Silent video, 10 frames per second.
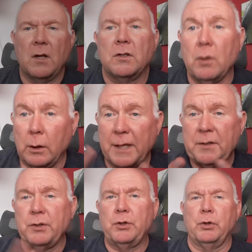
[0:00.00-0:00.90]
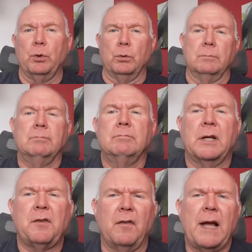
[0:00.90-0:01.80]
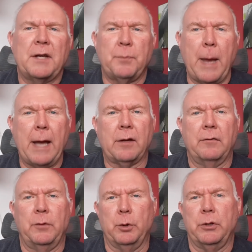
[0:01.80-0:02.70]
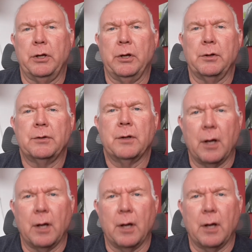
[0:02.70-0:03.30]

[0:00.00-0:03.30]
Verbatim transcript: So lesson two, let's flash back a few years.